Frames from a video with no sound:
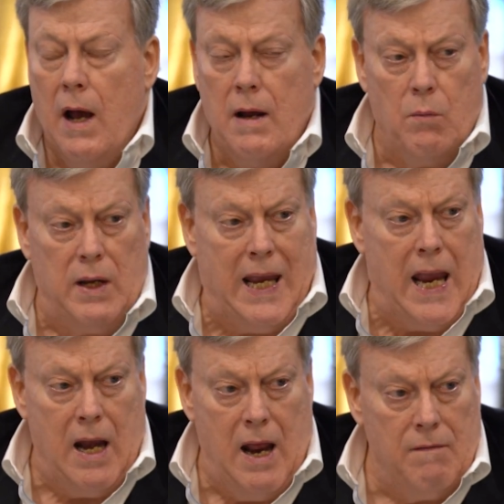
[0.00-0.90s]
And we
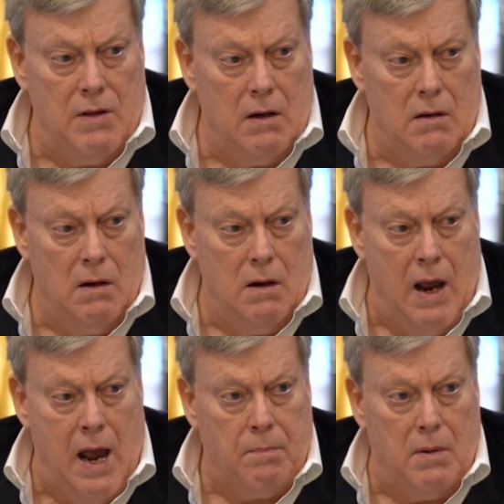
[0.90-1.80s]
can't have that
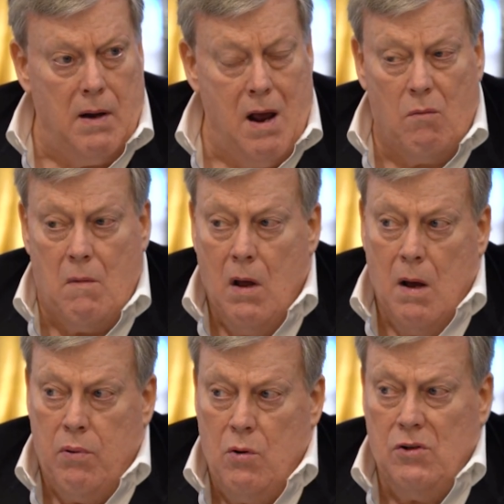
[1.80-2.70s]
happen. Now,
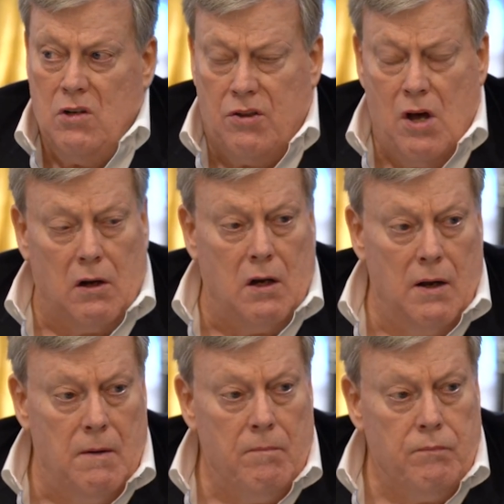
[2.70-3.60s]
Putin's a thug.
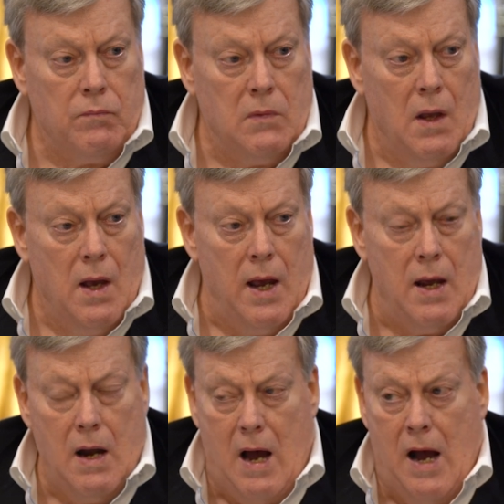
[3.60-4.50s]

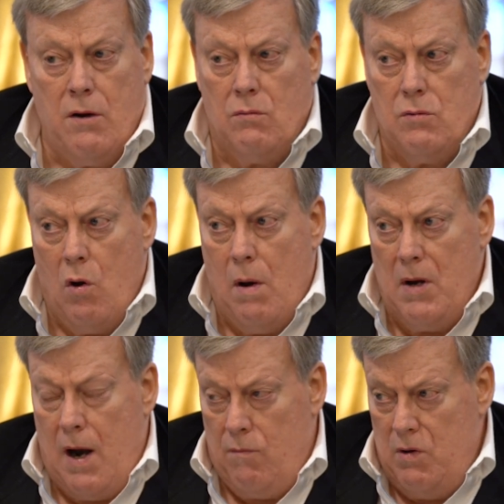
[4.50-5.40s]
And I don't know. I
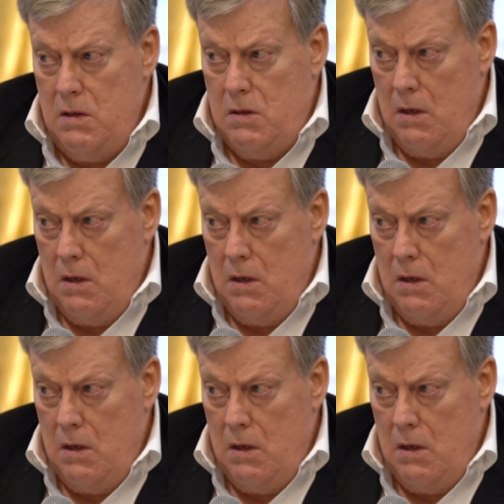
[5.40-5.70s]
mean, I read